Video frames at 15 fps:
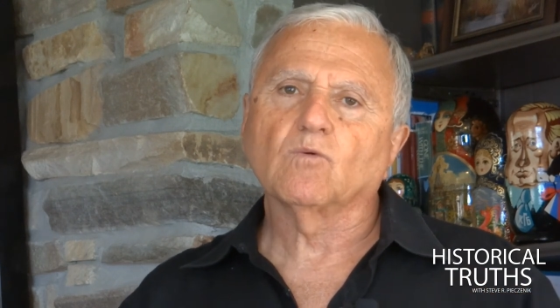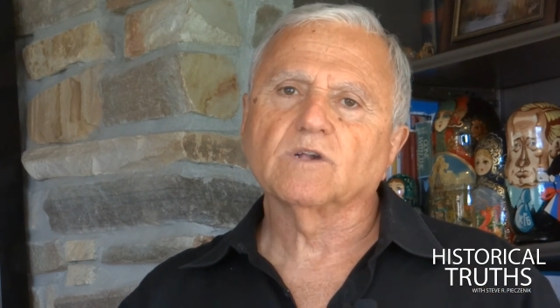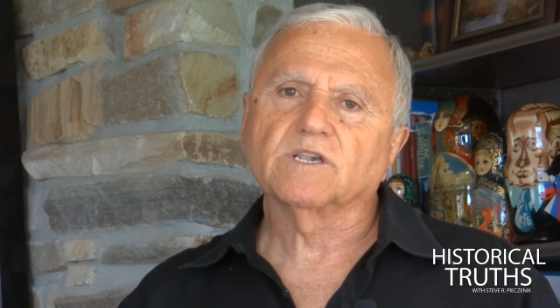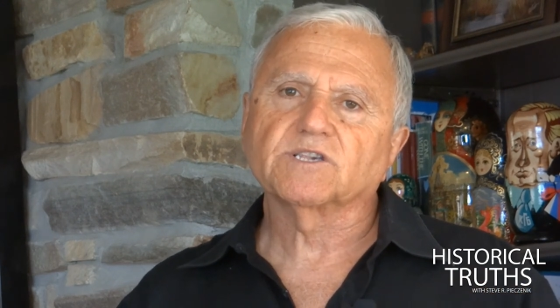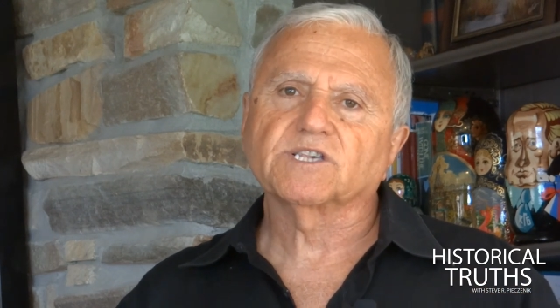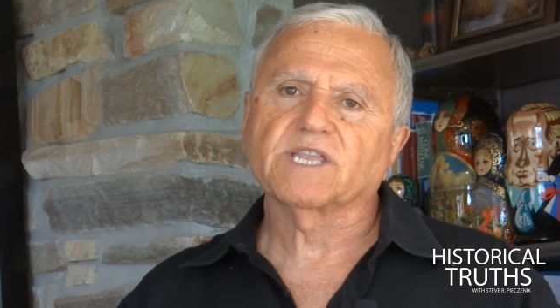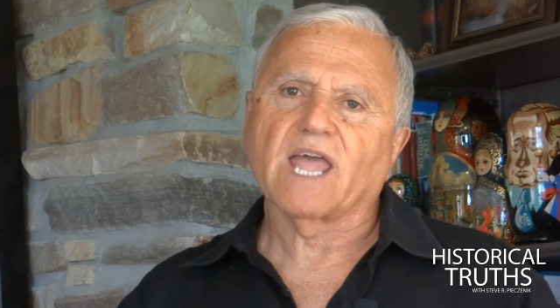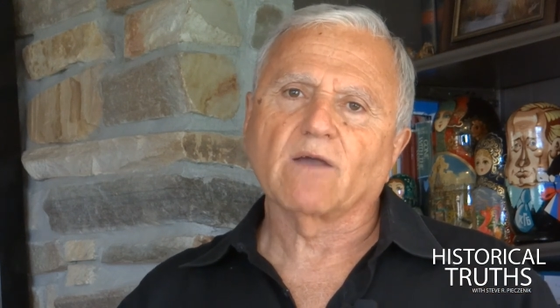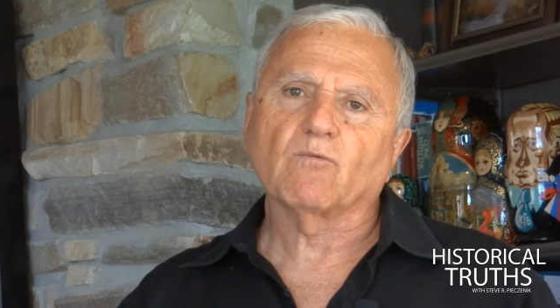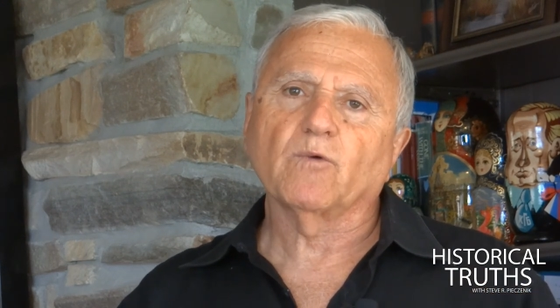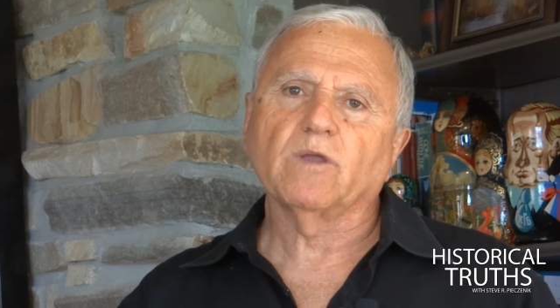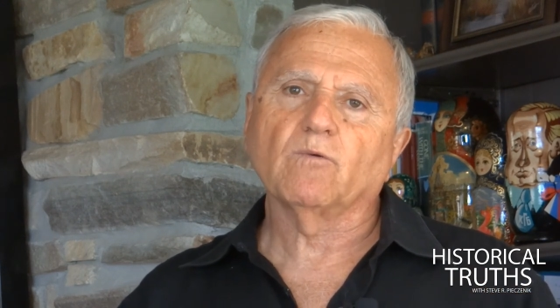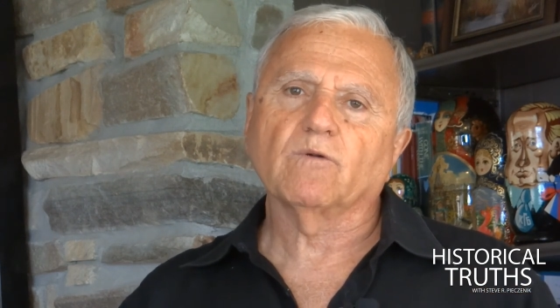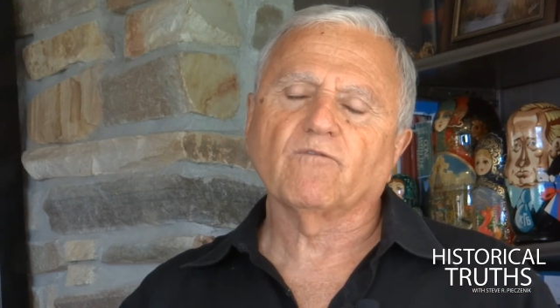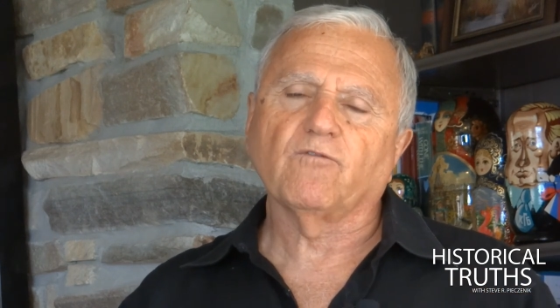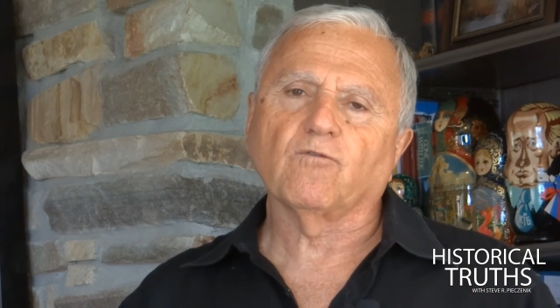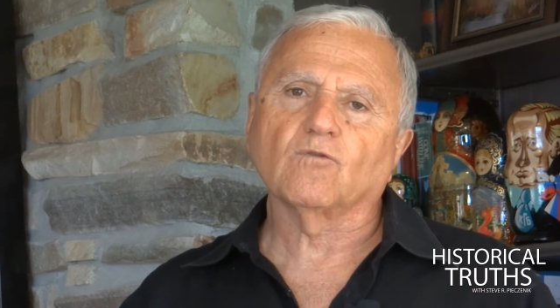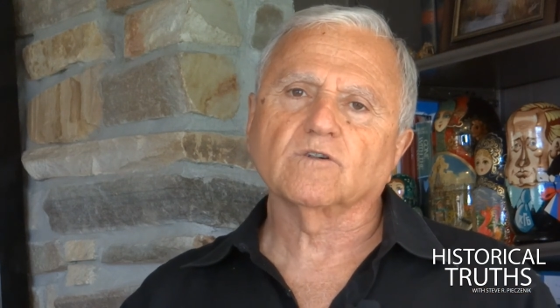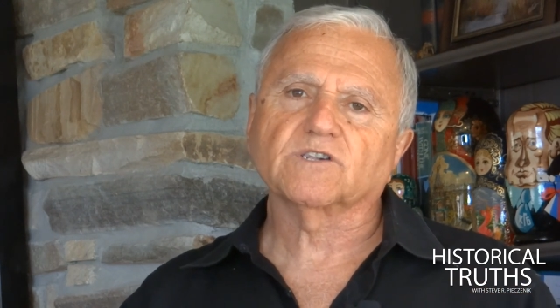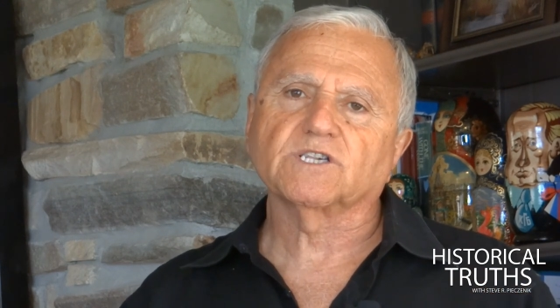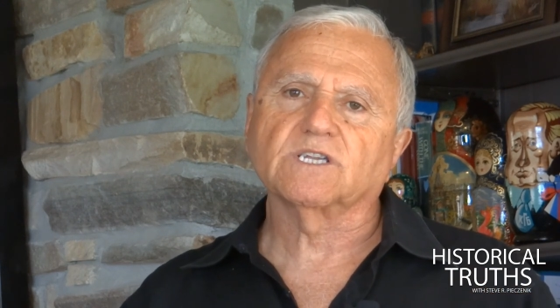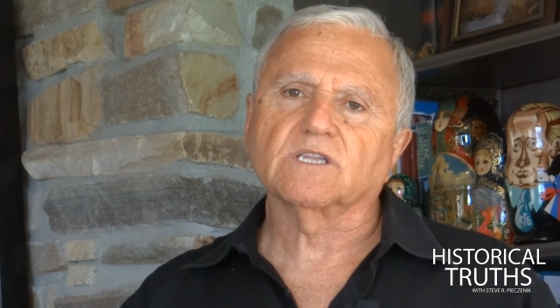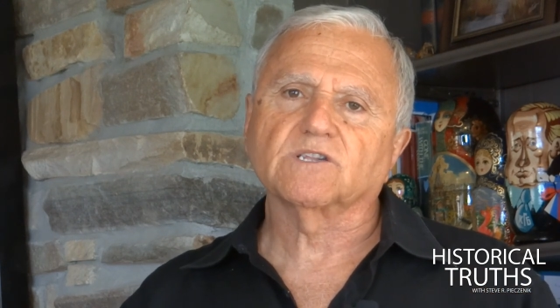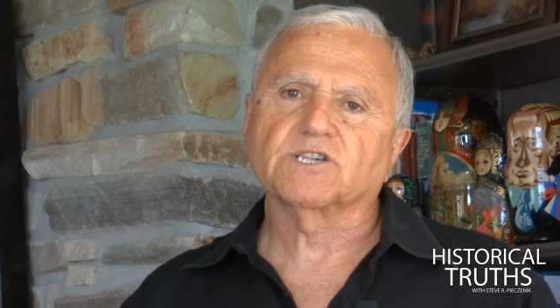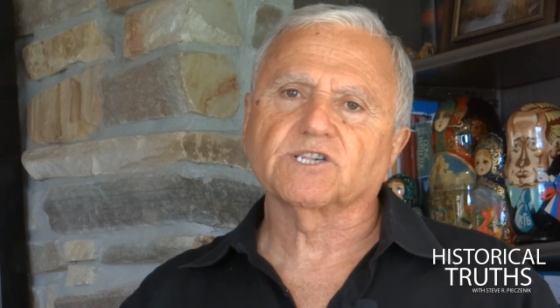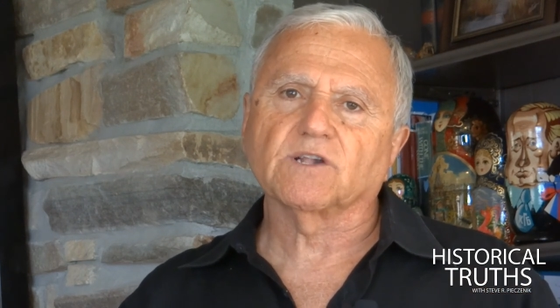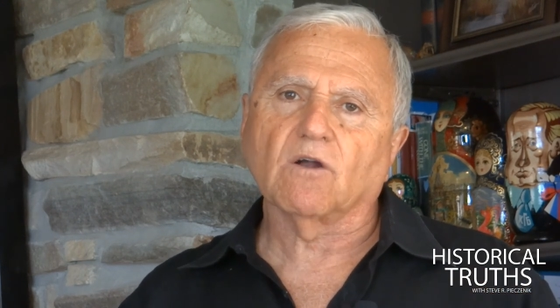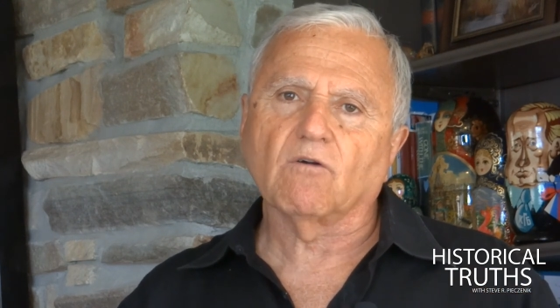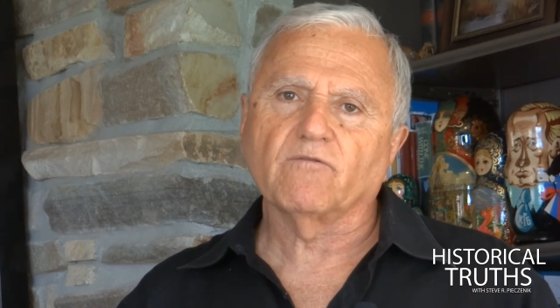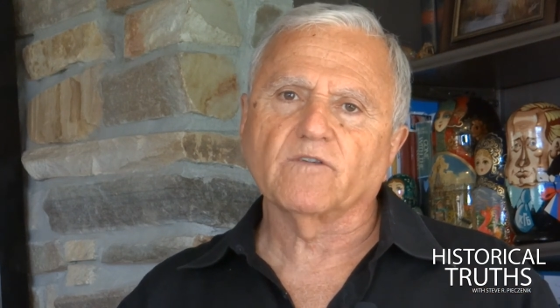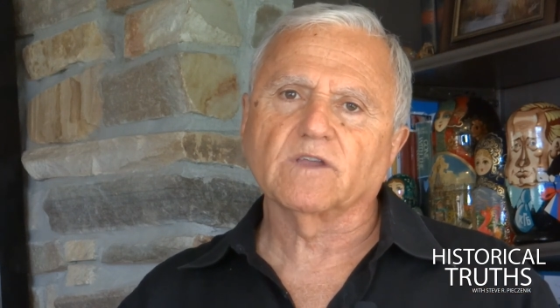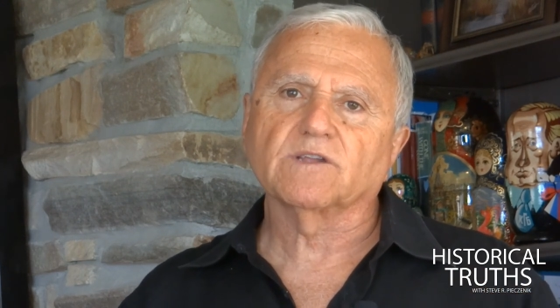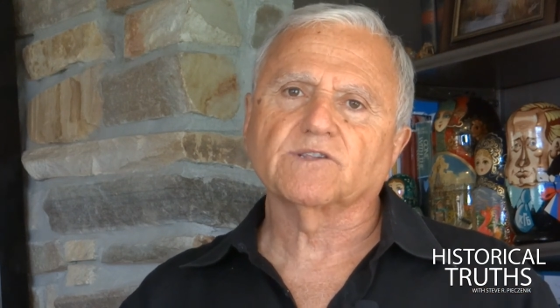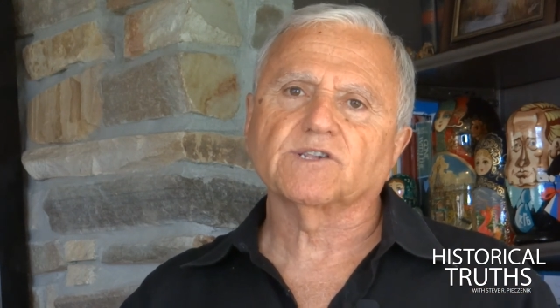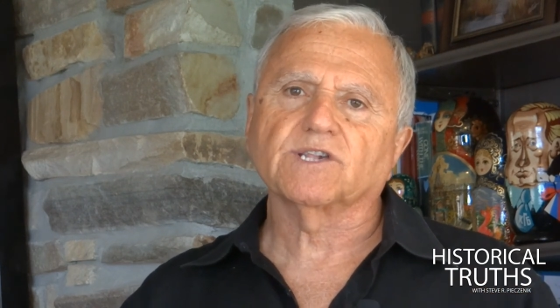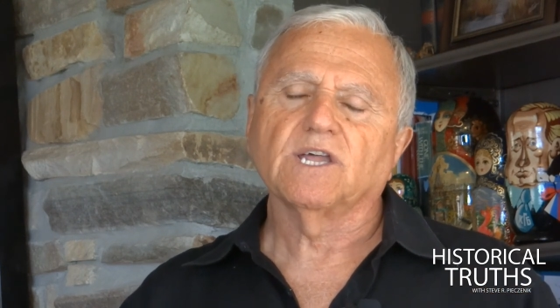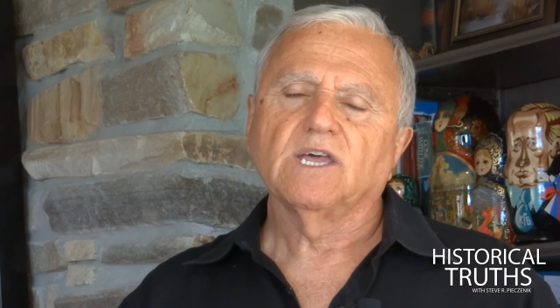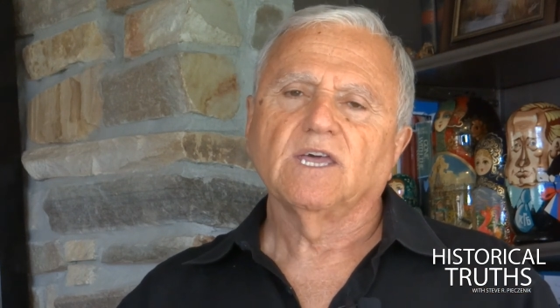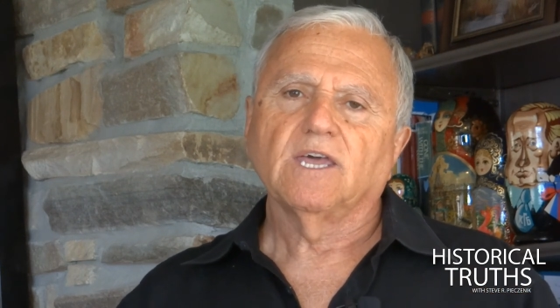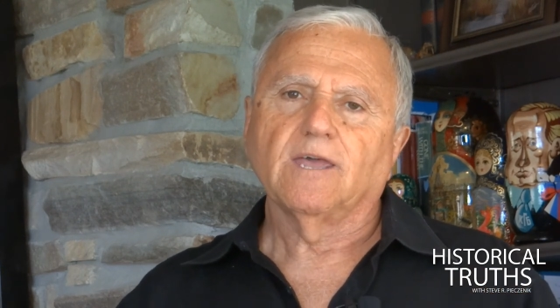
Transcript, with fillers: was that we were forcing the Soviets,